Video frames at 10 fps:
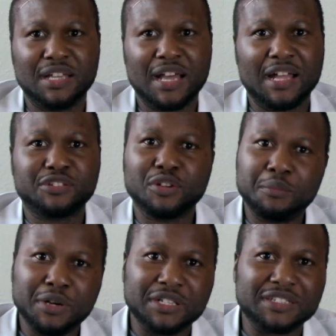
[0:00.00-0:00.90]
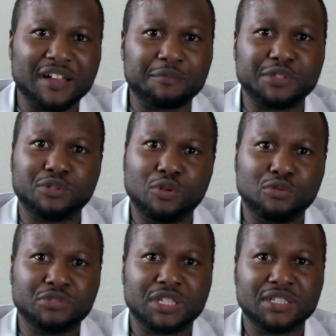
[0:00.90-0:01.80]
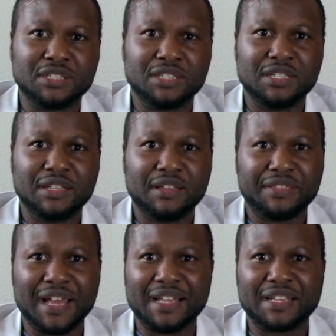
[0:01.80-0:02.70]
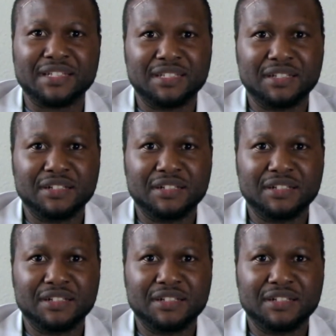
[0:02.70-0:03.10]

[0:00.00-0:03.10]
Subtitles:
And some mothers have been told that